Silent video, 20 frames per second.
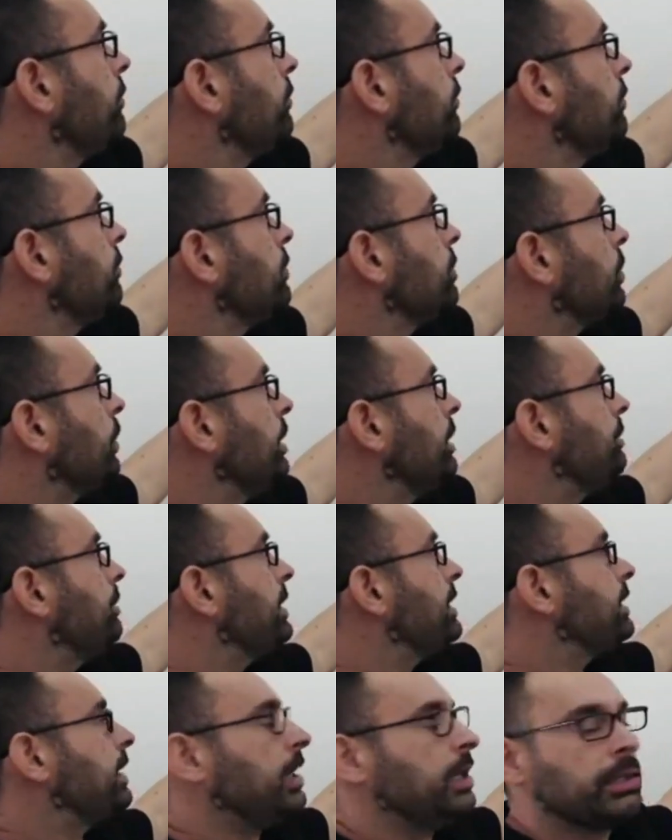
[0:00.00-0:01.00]

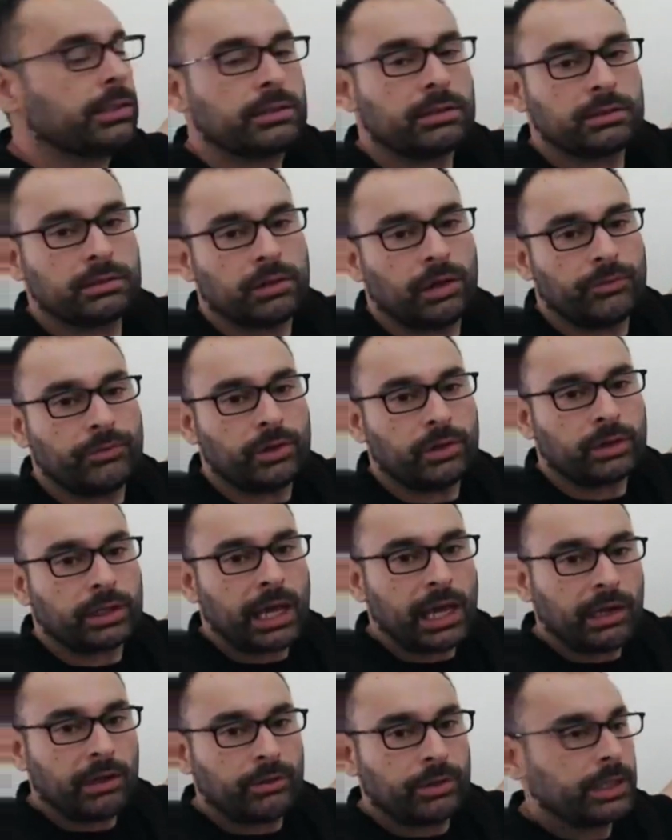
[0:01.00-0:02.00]
20% of your
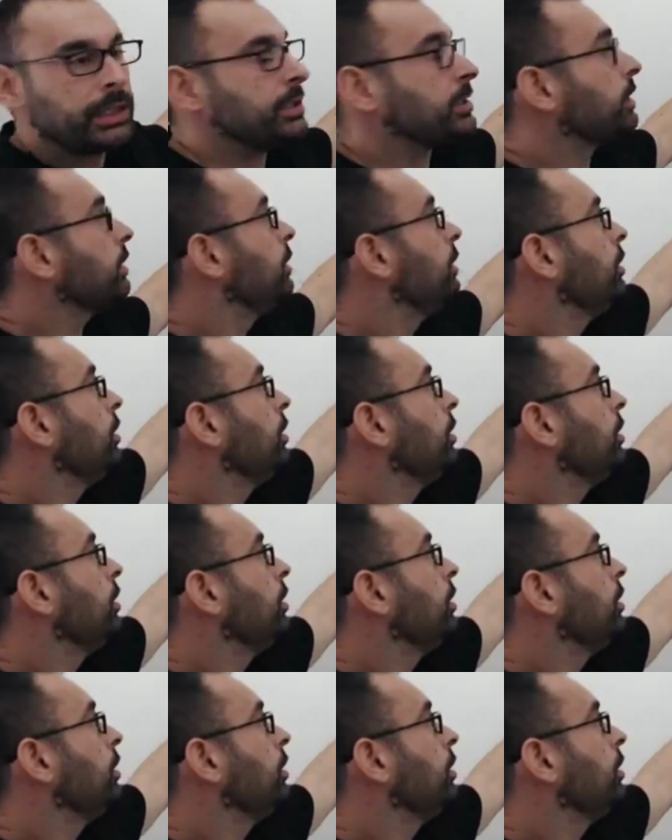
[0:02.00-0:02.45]
calories,